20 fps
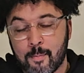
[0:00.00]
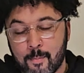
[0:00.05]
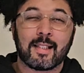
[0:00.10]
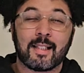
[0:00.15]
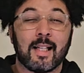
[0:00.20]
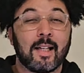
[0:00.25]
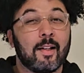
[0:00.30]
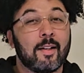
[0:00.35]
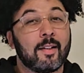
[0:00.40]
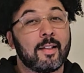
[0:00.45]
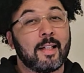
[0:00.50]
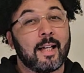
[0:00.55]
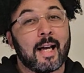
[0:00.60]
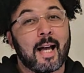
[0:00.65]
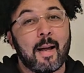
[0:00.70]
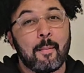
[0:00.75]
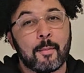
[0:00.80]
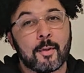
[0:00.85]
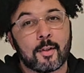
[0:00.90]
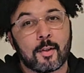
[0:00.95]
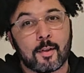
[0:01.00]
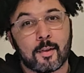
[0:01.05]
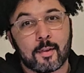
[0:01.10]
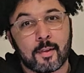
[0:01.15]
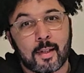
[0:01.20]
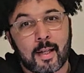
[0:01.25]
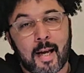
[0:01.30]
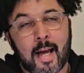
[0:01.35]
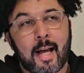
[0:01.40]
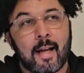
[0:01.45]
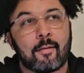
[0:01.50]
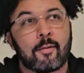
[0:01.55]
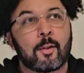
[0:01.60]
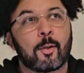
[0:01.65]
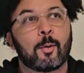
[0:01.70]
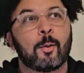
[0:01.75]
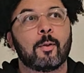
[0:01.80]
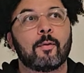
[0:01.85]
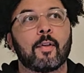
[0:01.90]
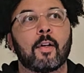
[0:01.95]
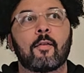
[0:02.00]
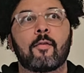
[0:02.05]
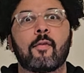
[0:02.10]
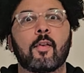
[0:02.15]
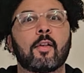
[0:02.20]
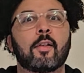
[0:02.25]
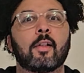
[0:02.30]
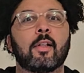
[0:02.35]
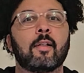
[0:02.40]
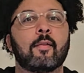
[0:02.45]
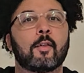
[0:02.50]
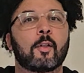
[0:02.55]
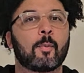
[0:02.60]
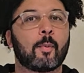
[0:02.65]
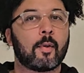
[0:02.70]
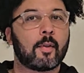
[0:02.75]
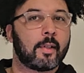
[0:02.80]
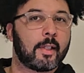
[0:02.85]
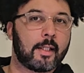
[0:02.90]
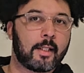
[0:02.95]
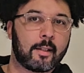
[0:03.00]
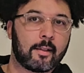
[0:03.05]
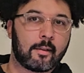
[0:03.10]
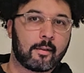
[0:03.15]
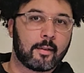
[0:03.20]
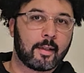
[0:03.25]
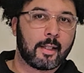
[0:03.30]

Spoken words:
As I said earlier, Amazon have sort of officially responded.